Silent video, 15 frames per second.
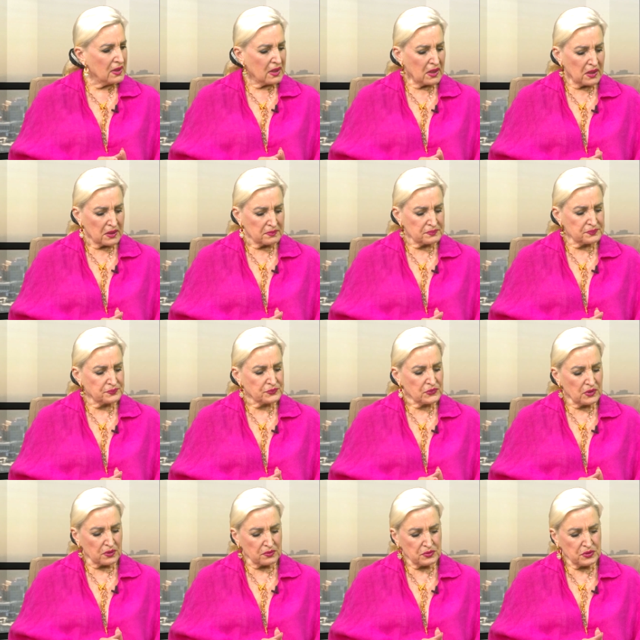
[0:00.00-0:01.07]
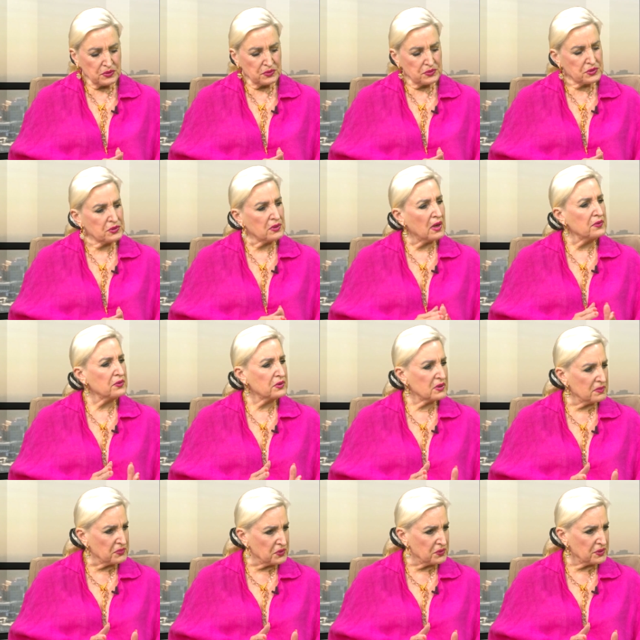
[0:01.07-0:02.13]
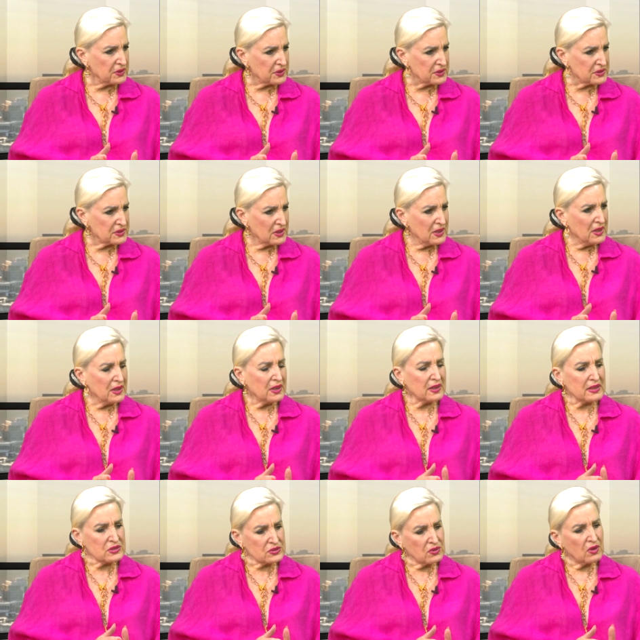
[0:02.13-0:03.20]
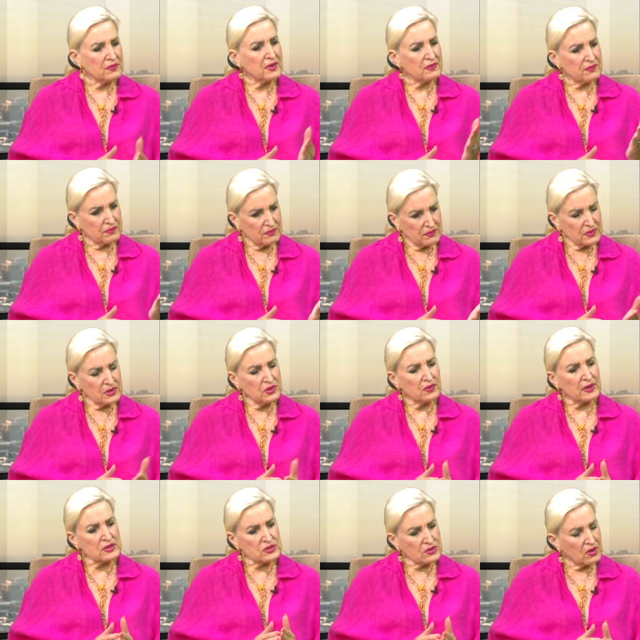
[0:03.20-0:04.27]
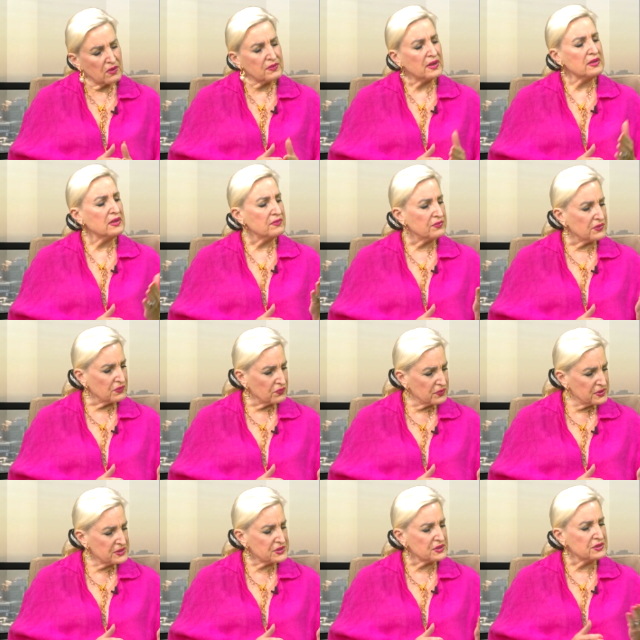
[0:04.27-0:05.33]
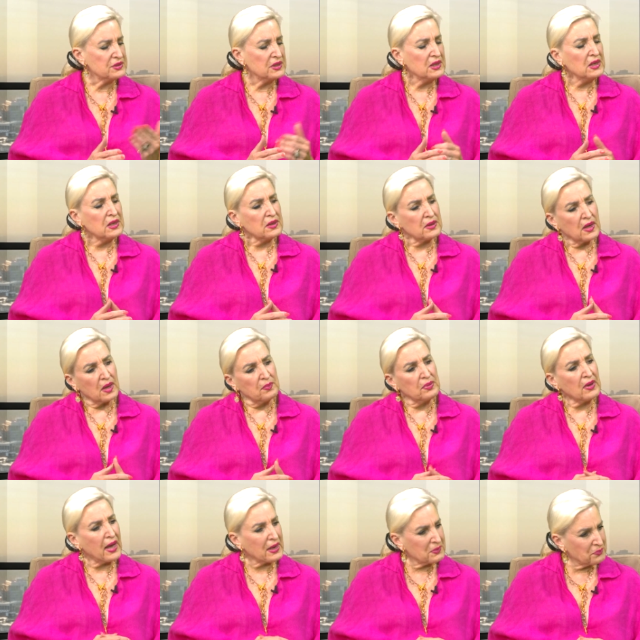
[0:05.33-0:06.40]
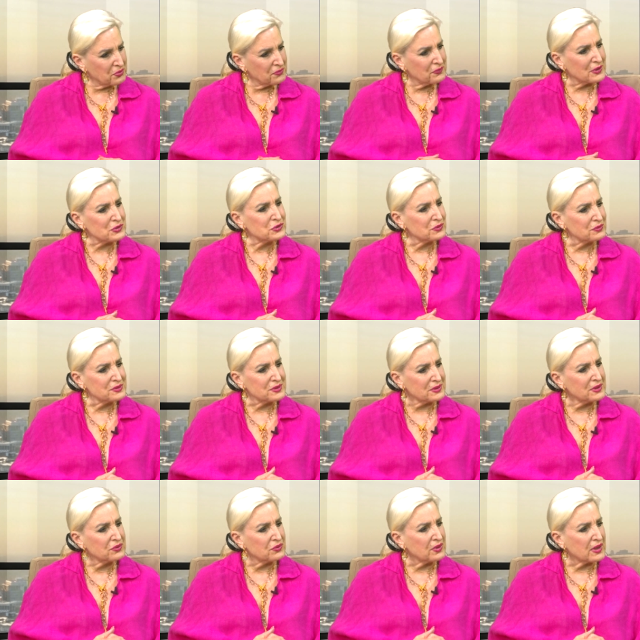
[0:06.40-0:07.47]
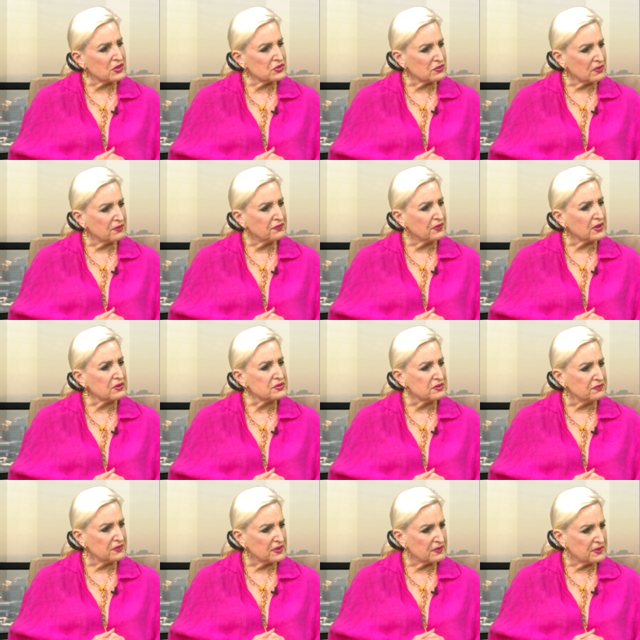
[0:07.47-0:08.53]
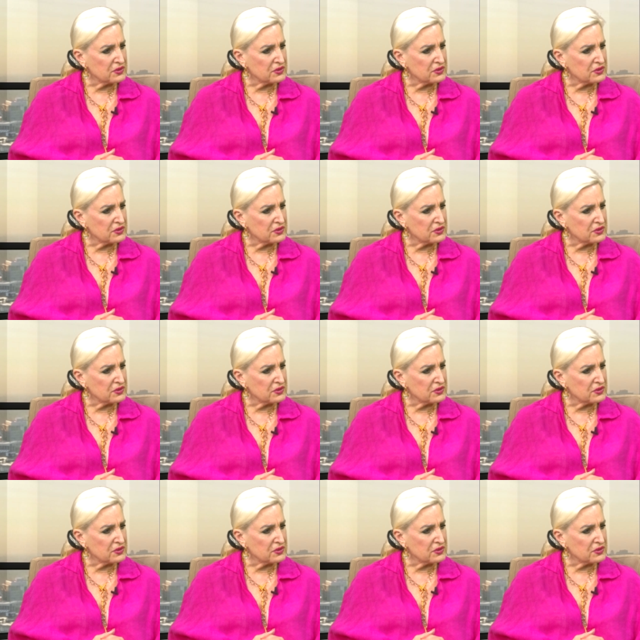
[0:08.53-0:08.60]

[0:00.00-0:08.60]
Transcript: to other communities. And I saw that at the recent Black Professionals in International Affairs event